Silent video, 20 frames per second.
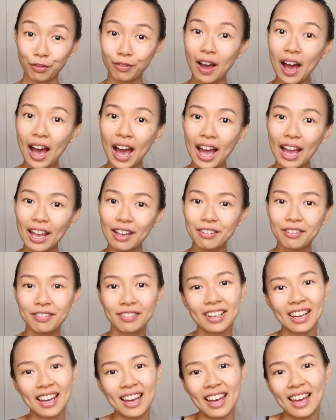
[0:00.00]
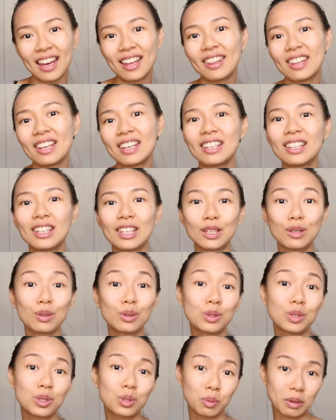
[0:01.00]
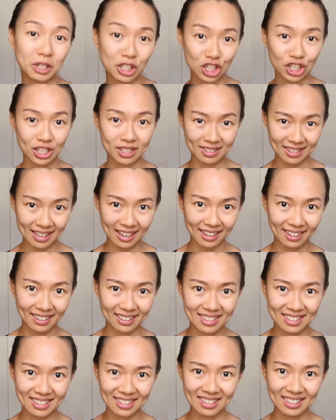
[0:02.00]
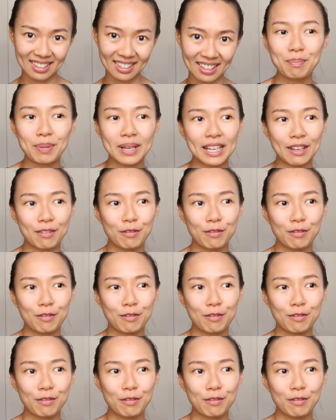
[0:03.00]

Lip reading: to 5, and then you switch sides.